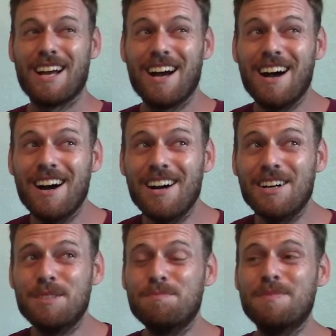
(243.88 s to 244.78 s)

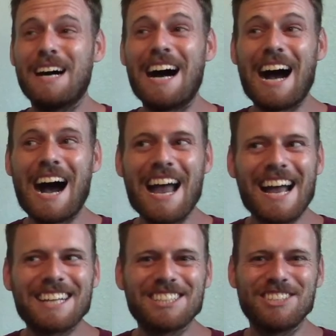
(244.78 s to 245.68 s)
I
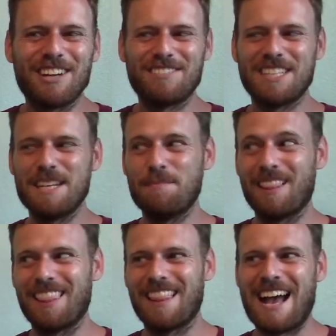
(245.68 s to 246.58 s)
actually drafted him
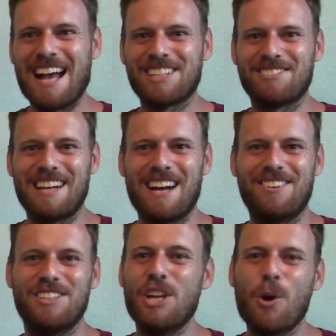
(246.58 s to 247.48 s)
last
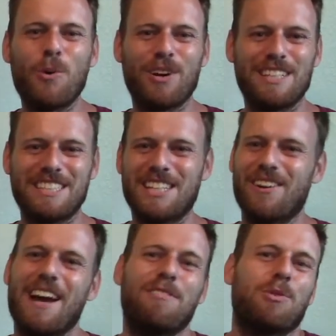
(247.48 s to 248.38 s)
round. No worries
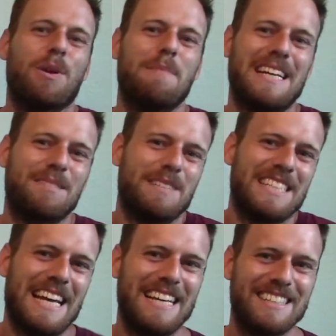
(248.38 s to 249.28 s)
though, everyone makes
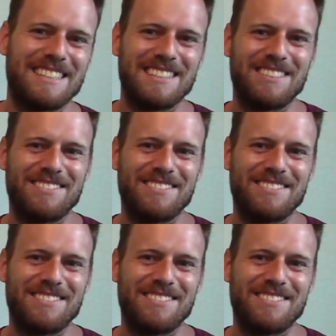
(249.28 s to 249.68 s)
mistakes.